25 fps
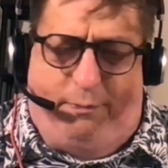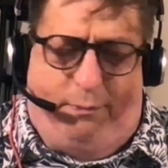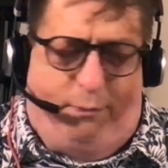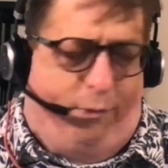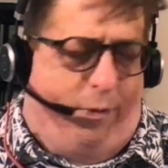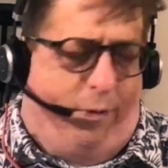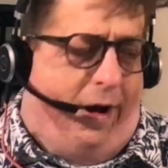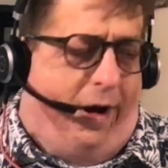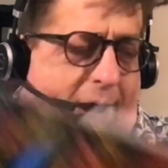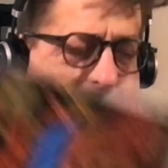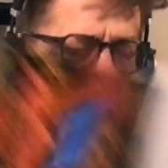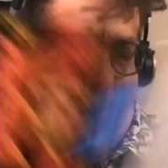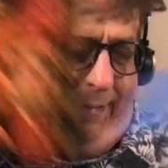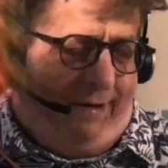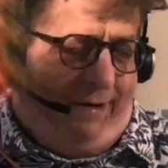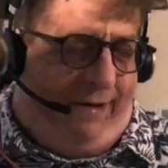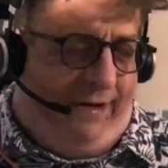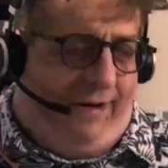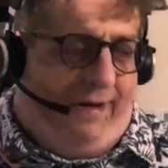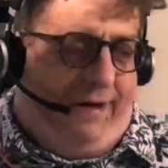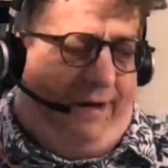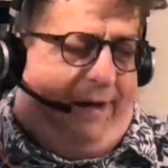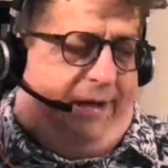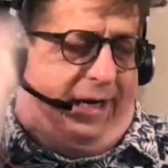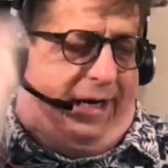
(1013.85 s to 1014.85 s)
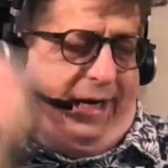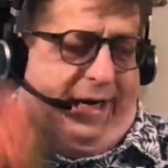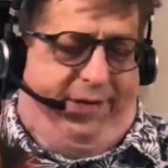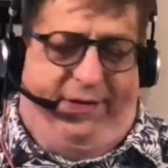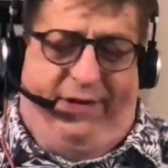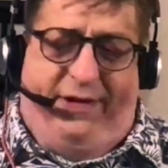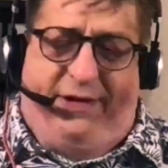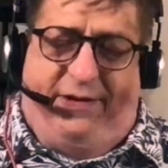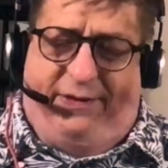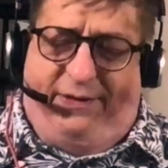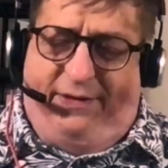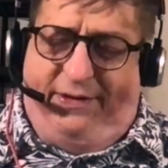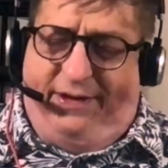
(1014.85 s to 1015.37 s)
romp. And
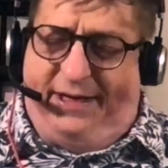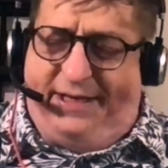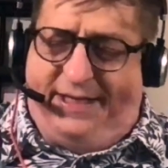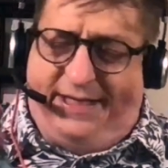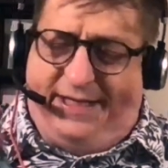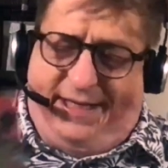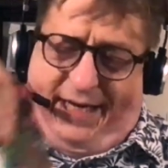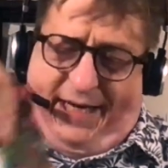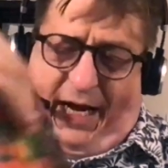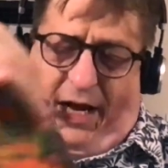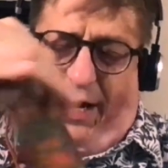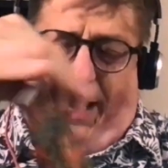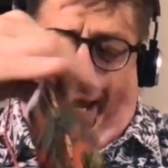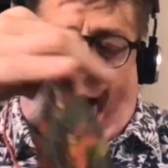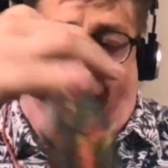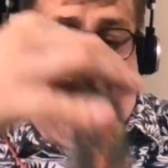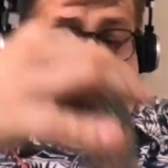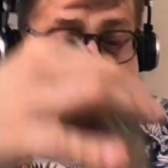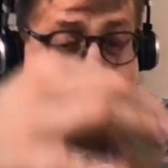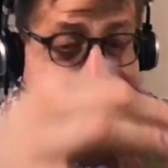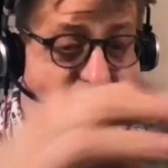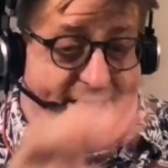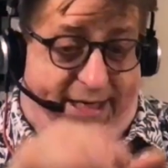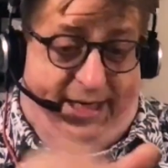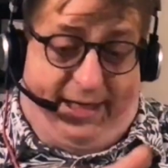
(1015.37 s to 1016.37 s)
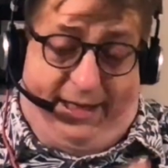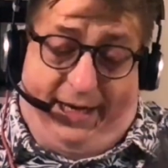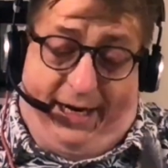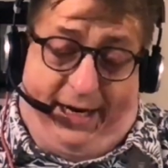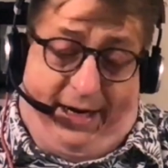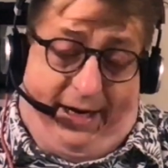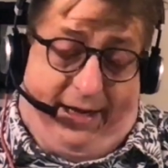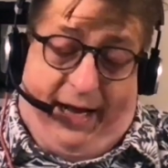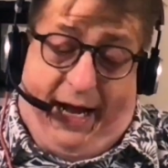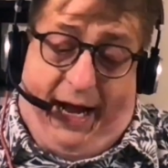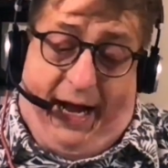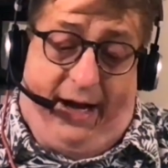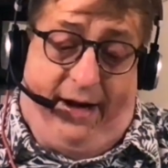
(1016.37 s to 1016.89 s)
this has a lot
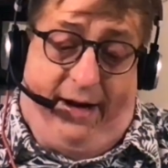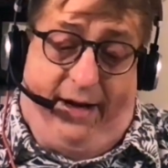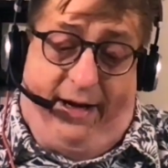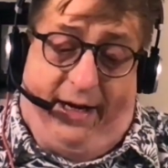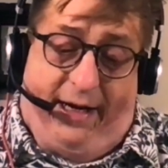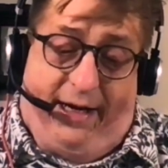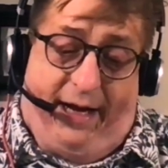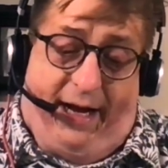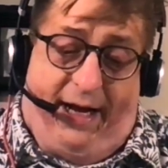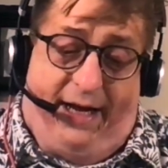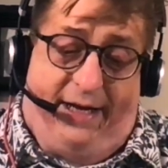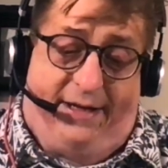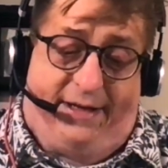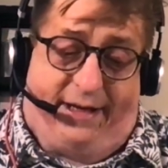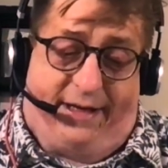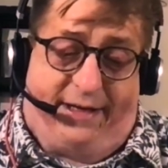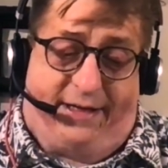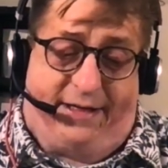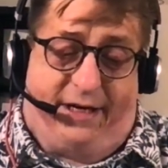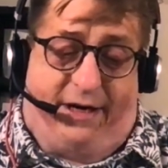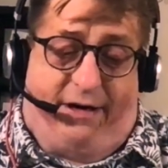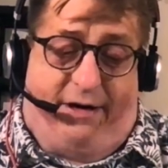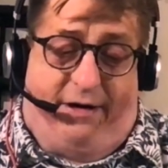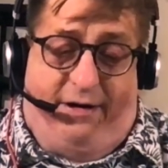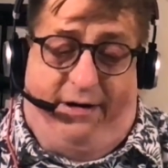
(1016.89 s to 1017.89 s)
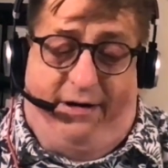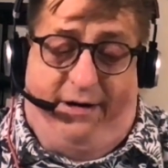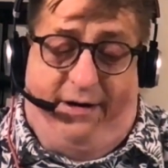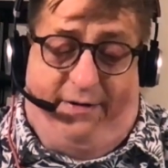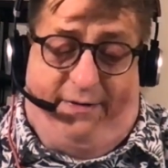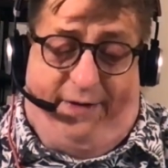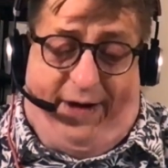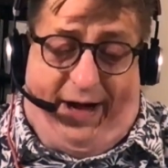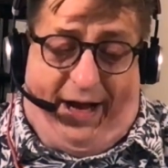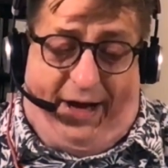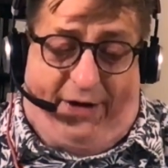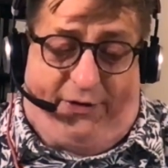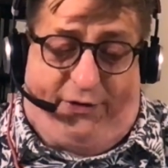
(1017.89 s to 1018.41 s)
of that. It has a ton of
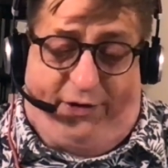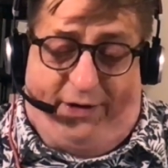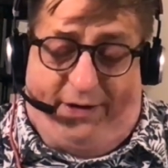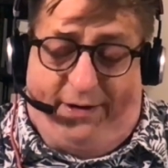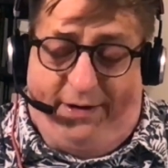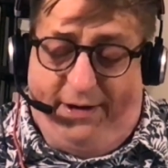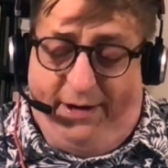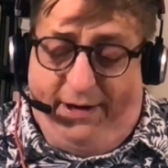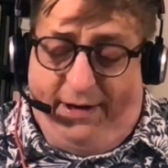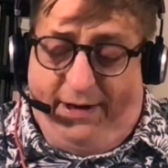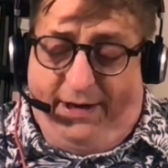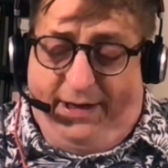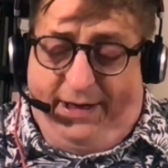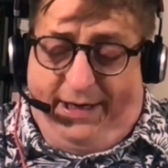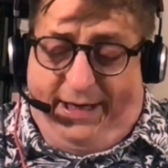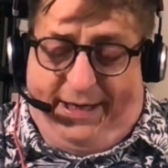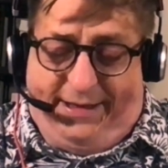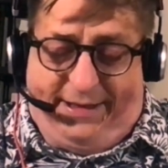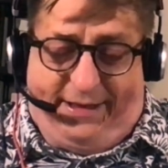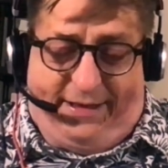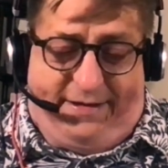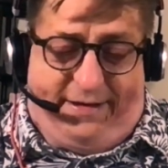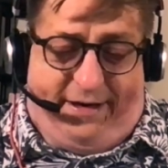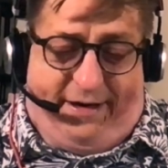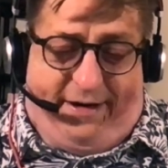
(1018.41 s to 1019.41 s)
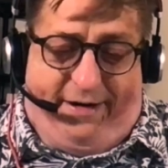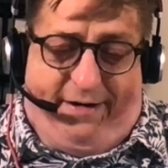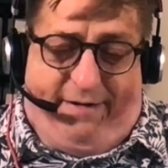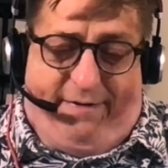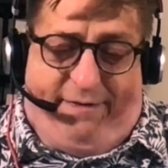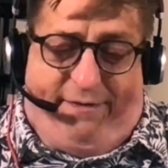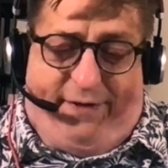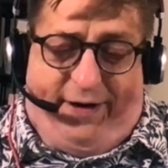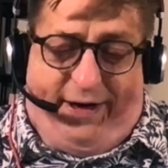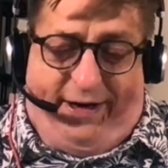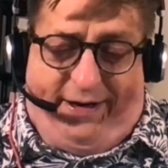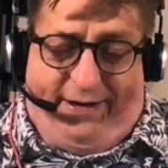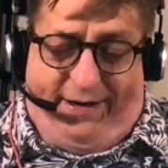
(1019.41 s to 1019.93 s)
action. Has a ton of
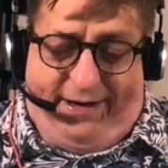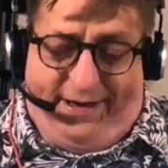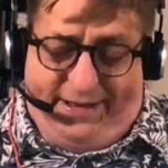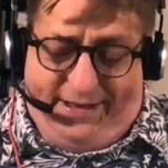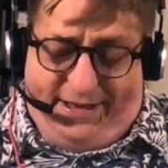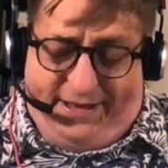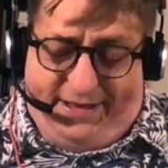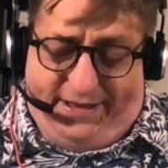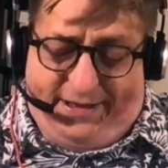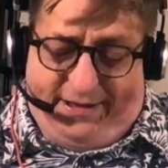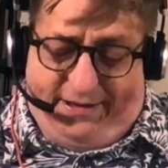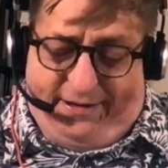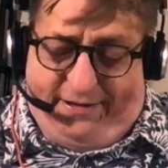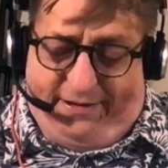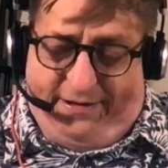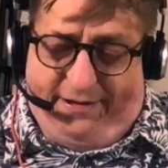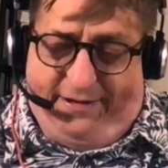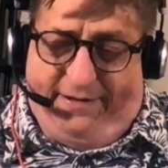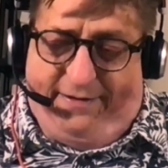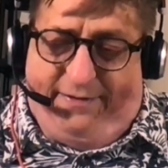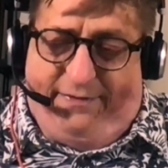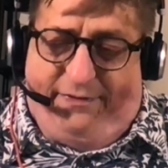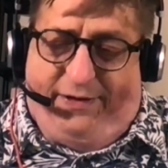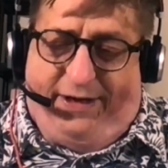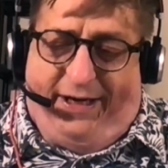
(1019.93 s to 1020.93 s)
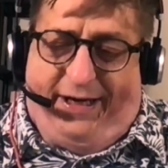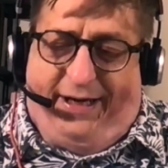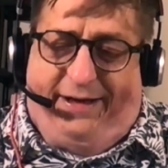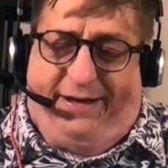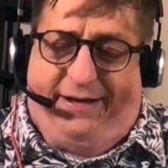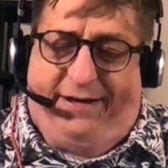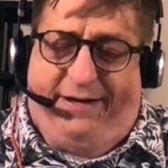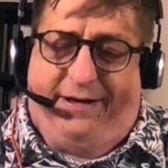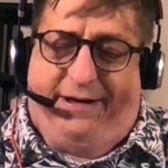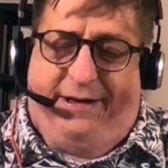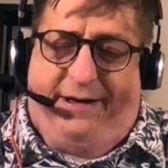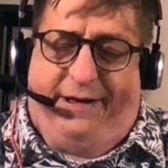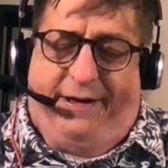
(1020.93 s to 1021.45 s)
fighting. Has a ton of like
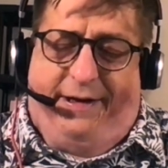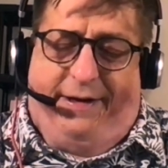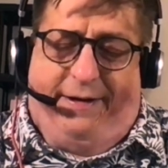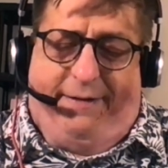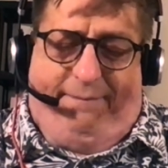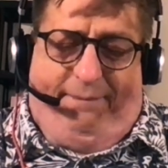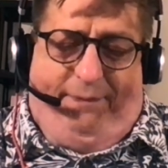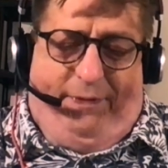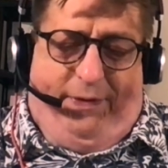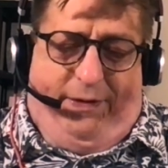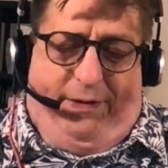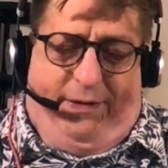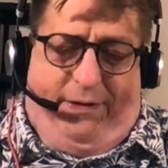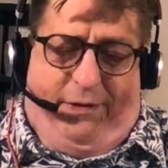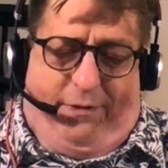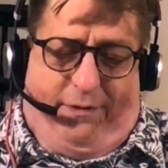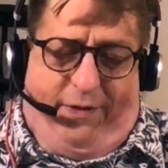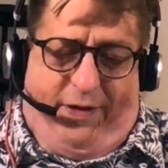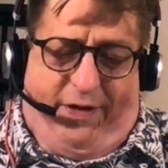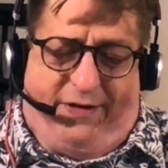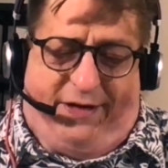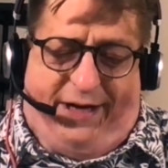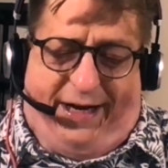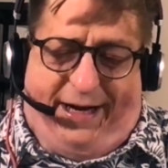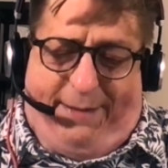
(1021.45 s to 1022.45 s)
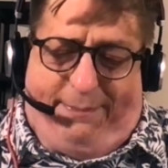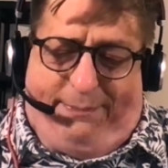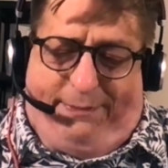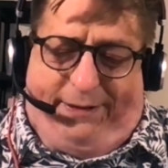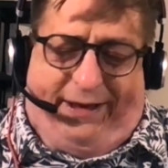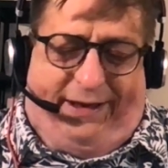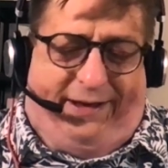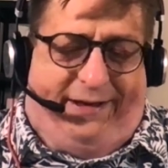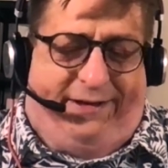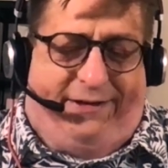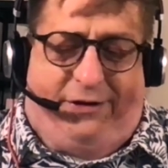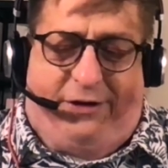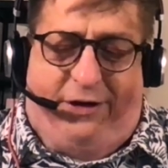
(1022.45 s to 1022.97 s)
over-the-top,
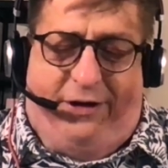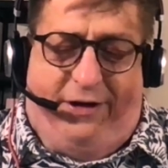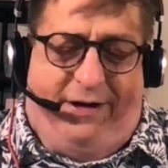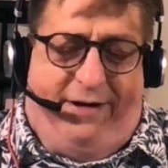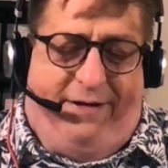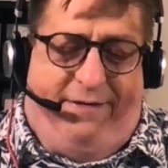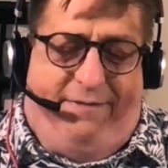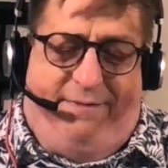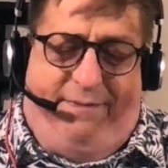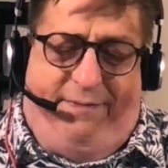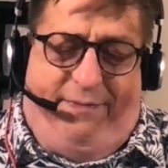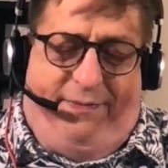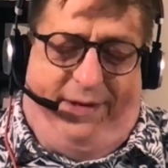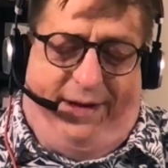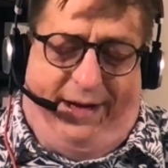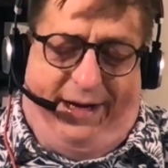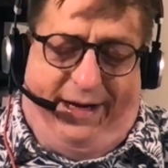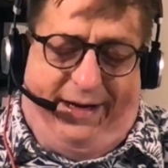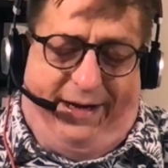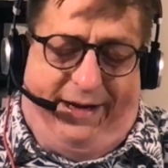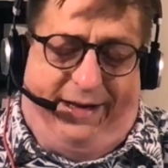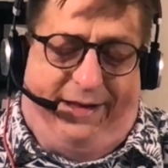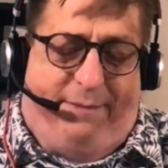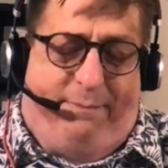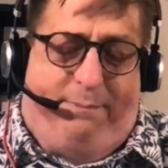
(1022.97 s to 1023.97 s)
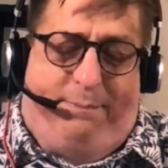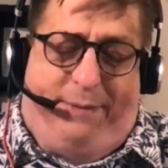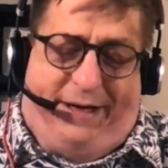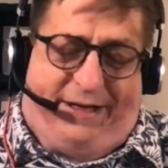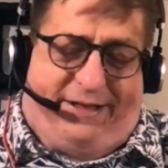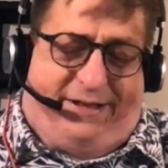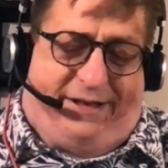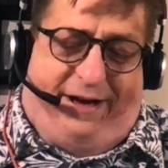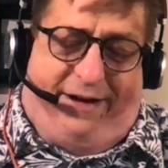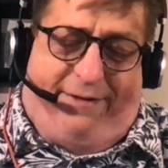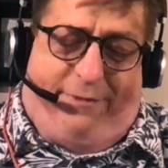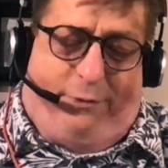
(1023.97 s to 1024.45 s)
like good, in the best kind